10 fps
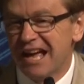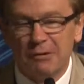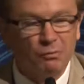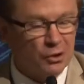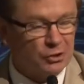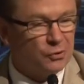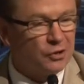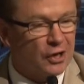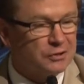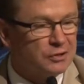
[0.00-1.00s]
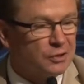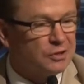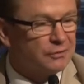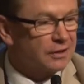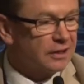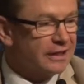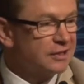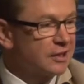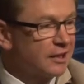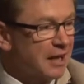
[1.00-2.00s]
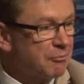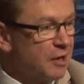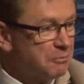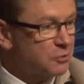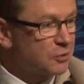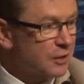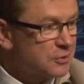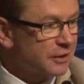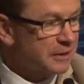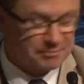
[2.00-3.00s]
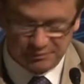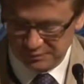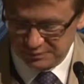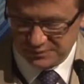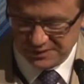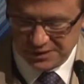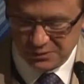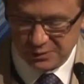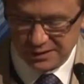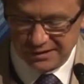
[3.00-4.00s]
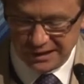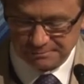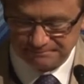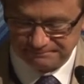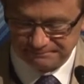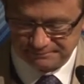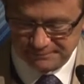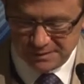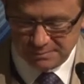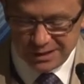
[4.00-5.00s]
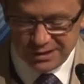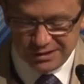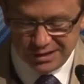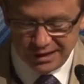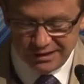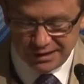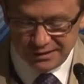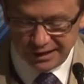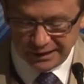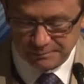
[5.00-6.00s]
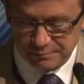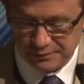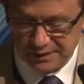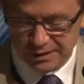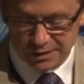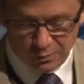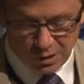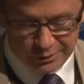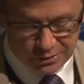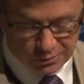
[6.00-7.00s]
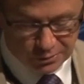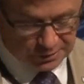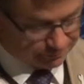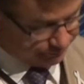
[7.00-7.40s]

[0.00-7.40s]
and what you're going to do differently to collaborate more closely with them. Please consider that thing while we talk.